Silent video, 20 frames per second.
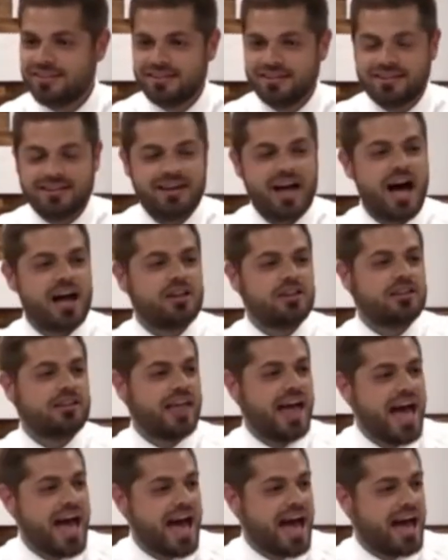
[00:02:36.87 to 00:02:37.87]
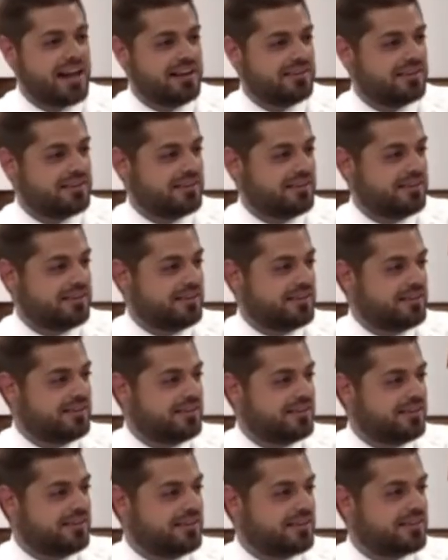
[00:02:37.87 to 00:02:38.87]
Not only that,
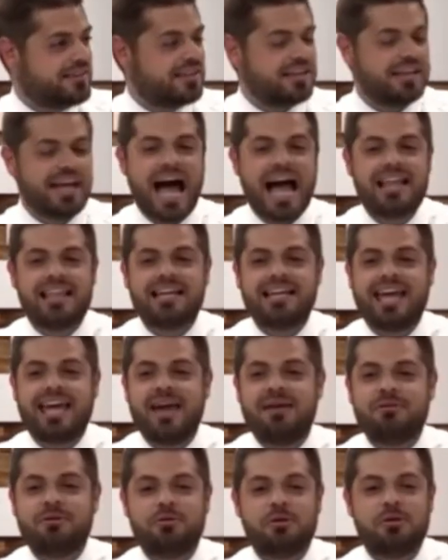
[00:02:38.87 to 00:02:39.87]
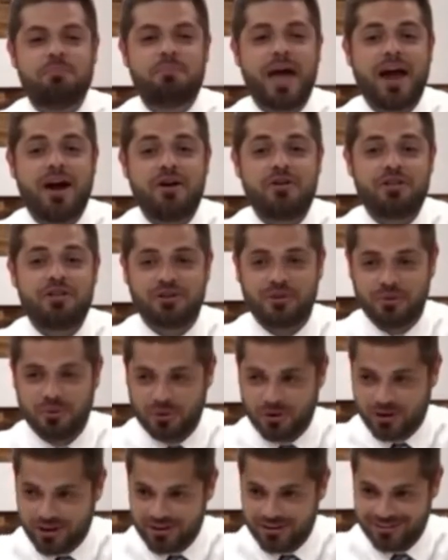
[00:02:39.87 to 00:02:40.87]
the guy that came to repair the
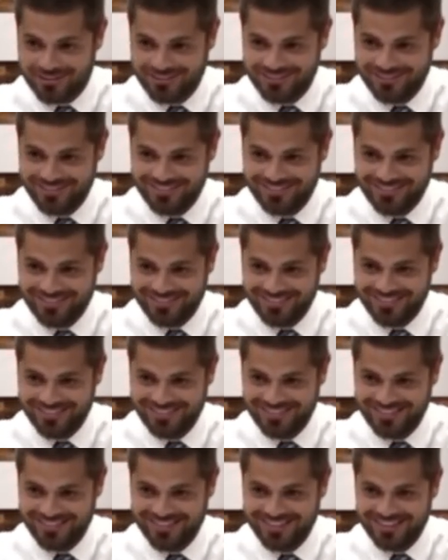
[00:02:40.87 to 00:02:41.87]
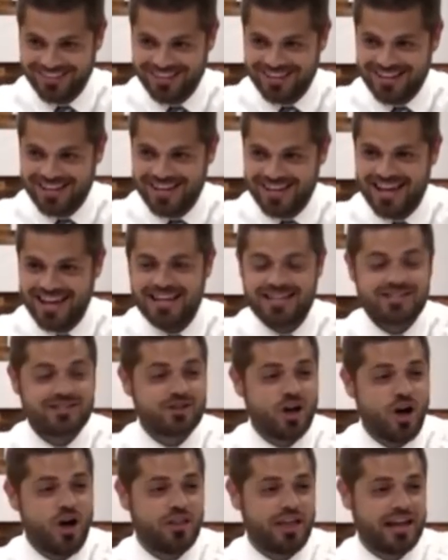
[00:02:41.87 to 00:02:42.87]
door, he
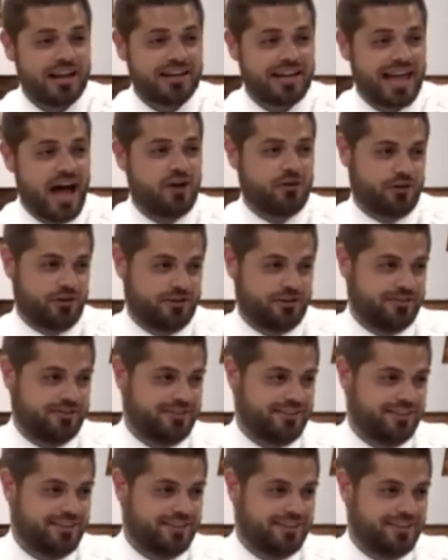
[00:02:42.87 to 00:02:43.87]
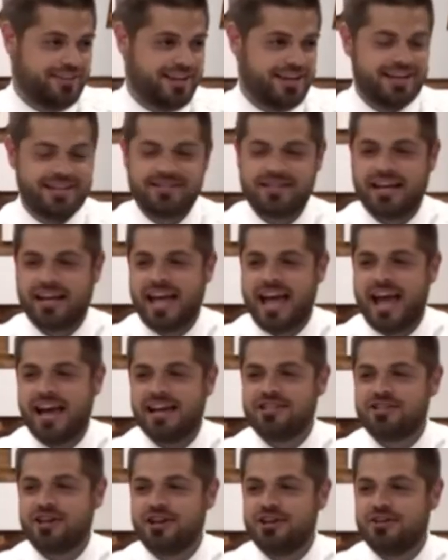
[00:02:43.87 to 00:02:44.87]
saw that encounter. And he's like, hey, I
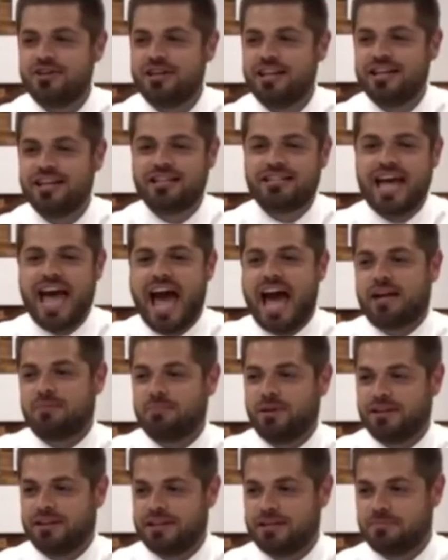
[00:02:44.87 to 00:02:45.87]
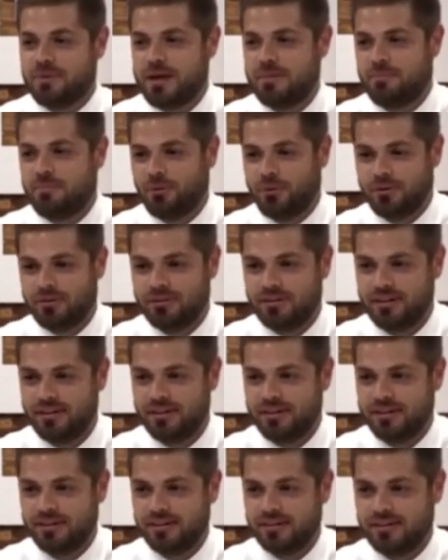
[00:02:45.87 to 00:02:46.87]
saw you getting attacked by these people.
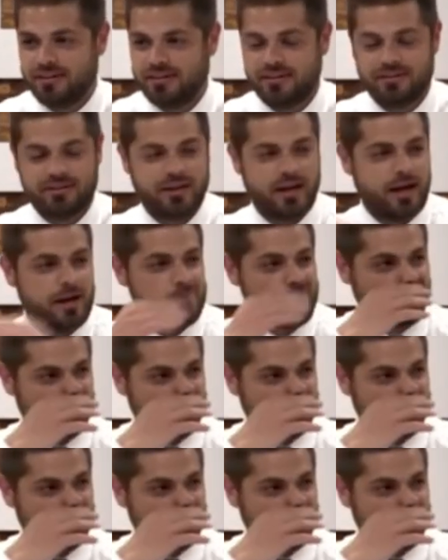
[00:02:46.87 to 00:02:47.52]
Okay?